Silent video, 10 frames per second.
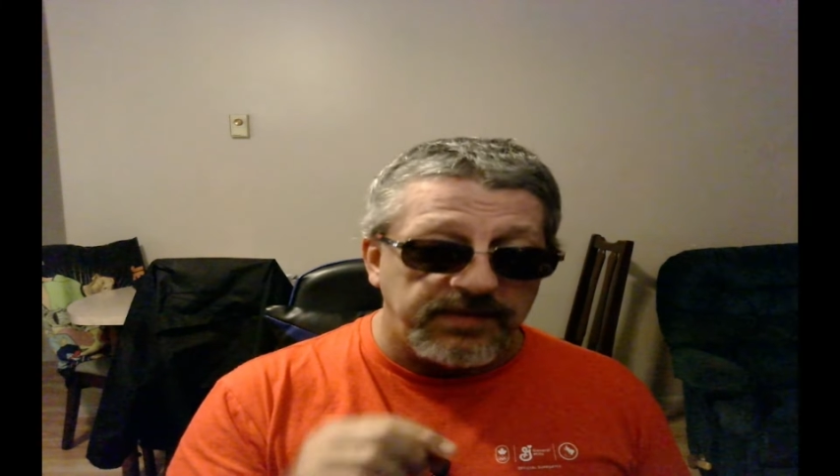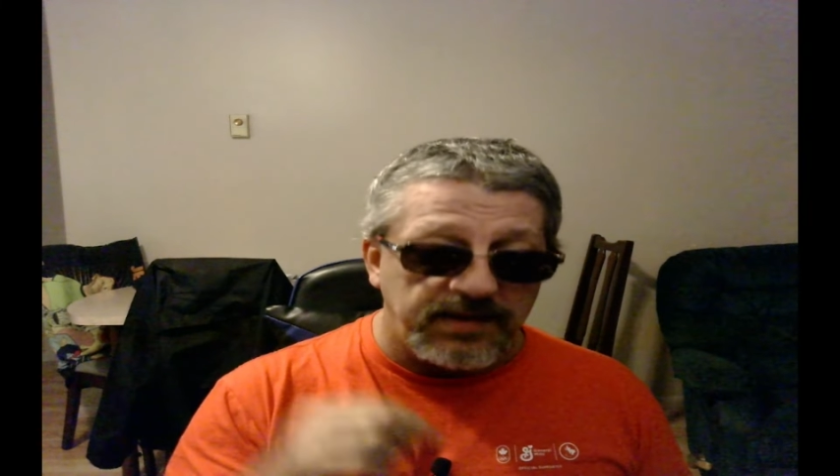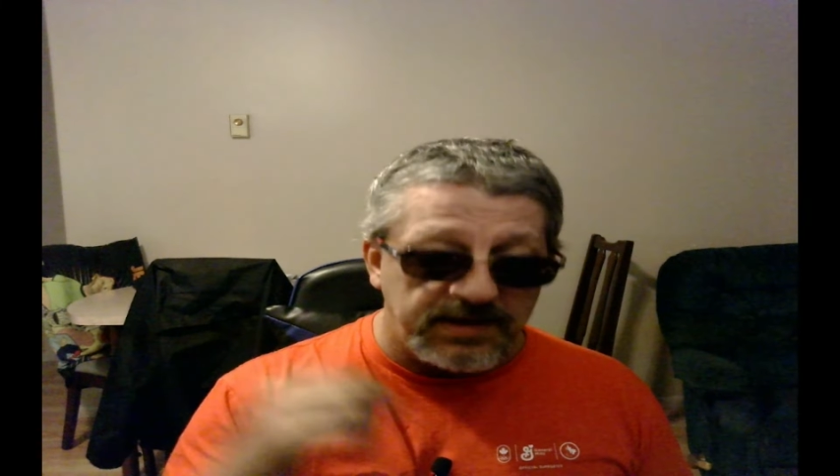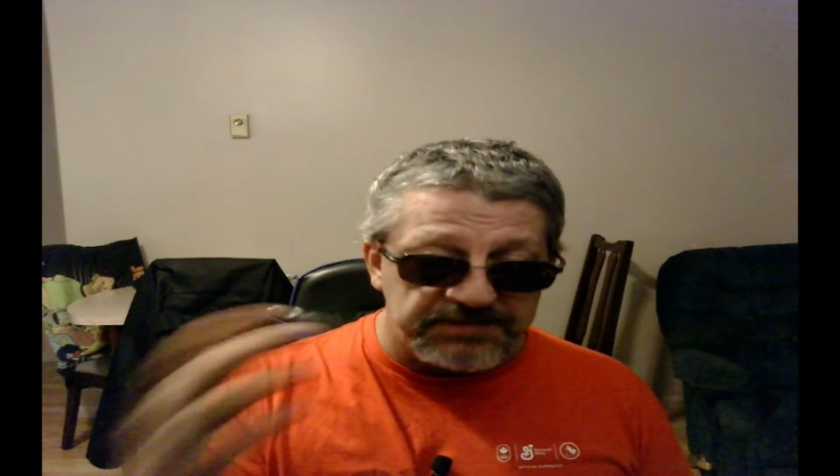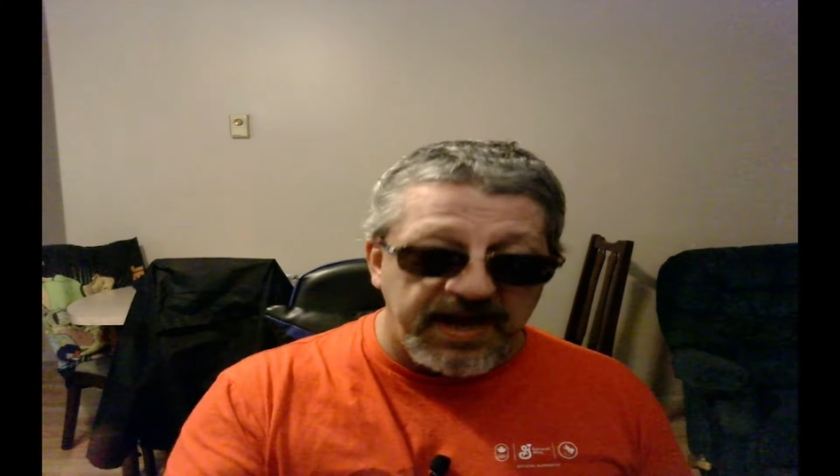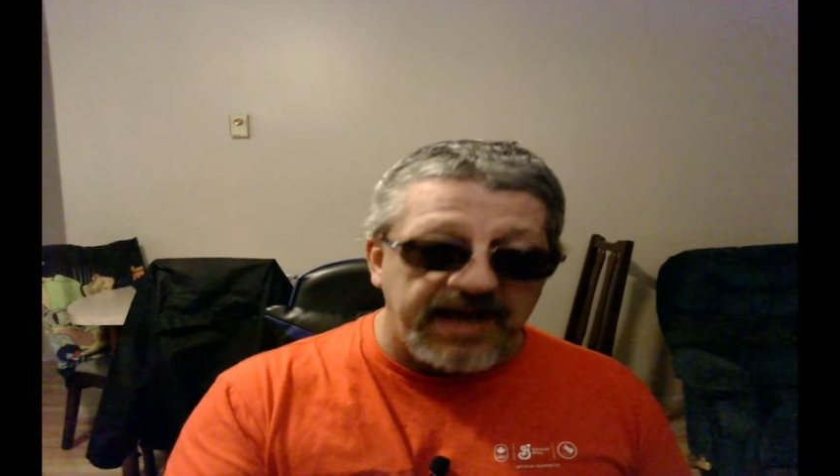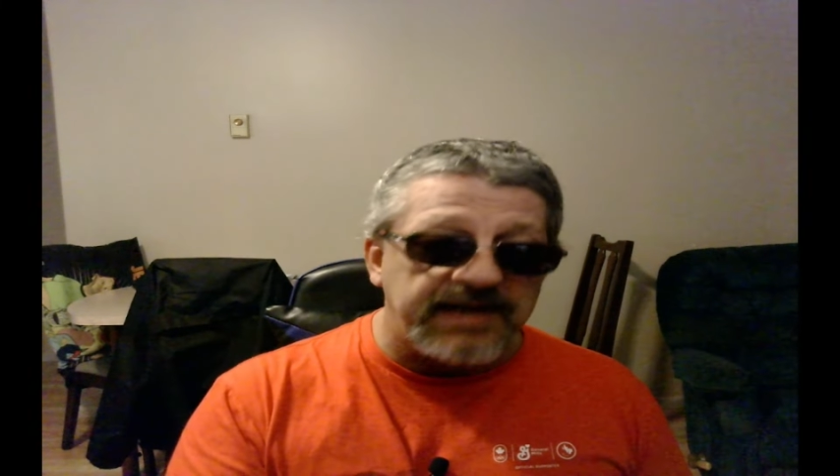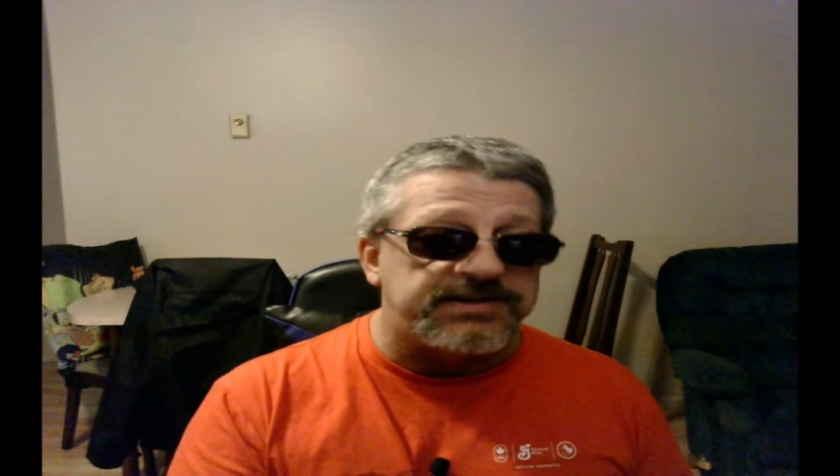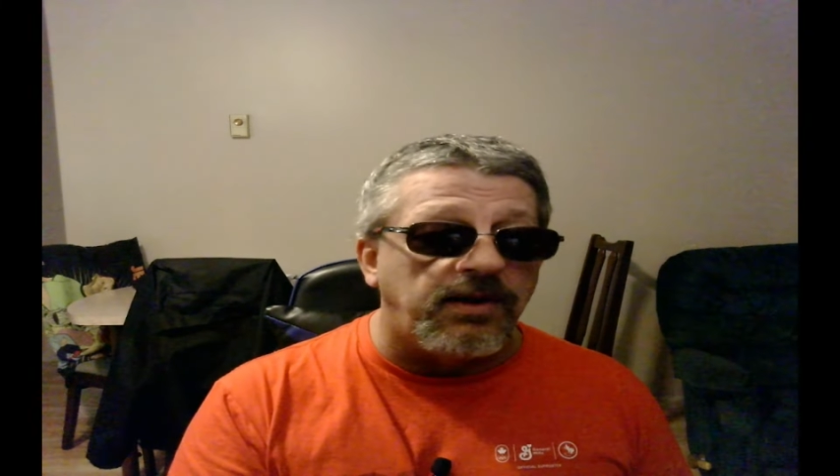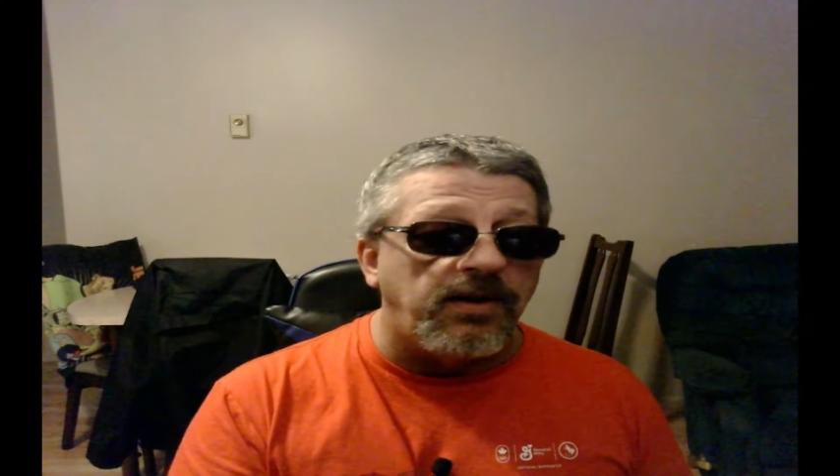has
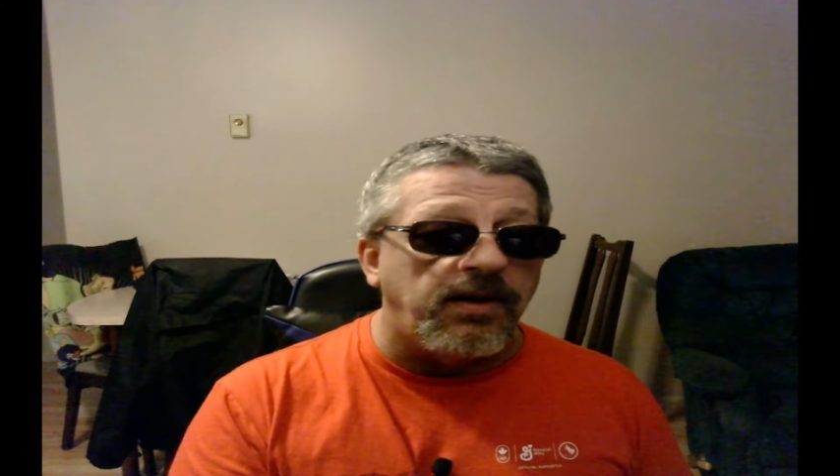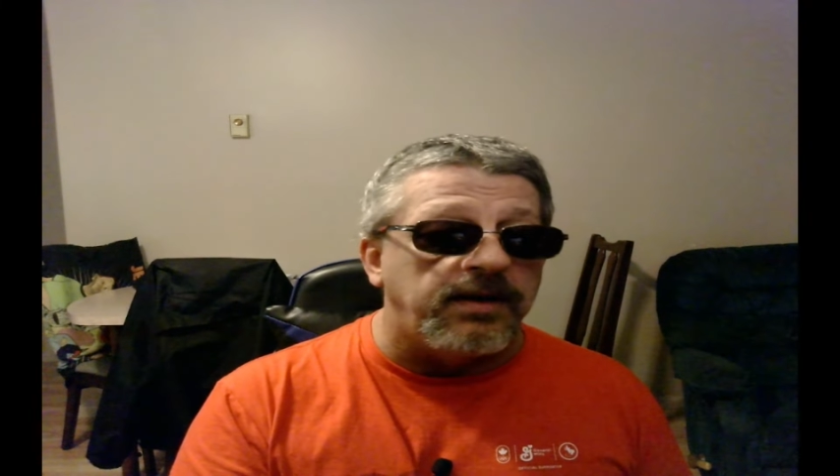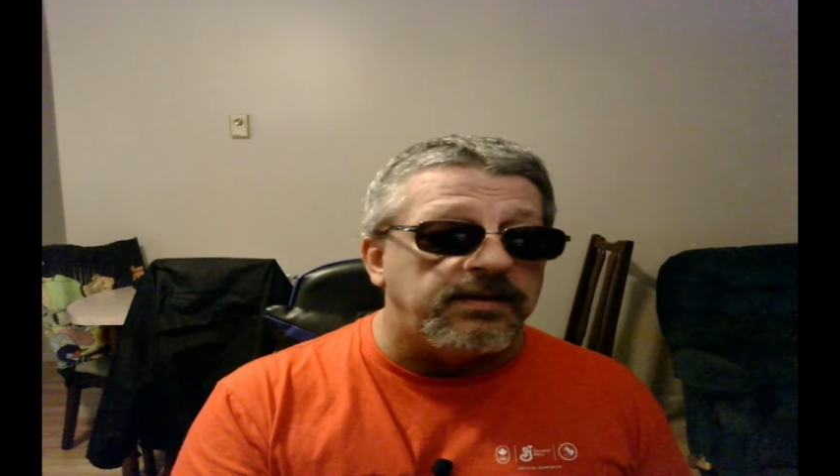passed on